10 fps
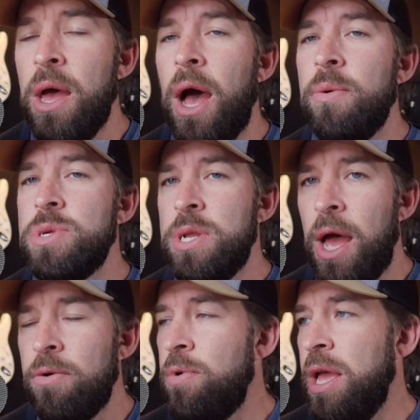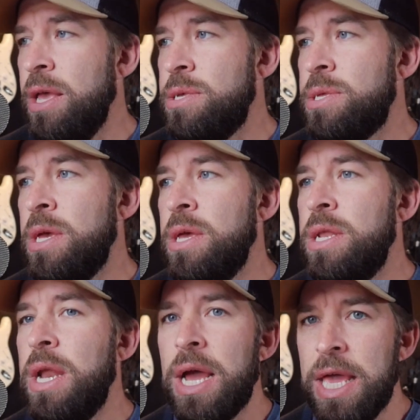I was not raised
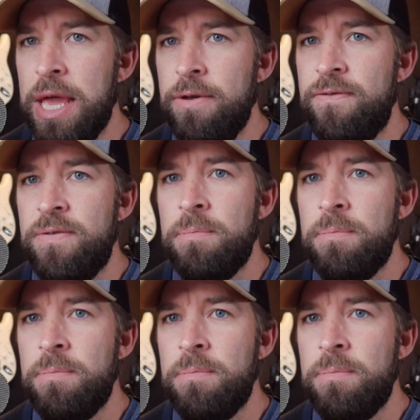naive.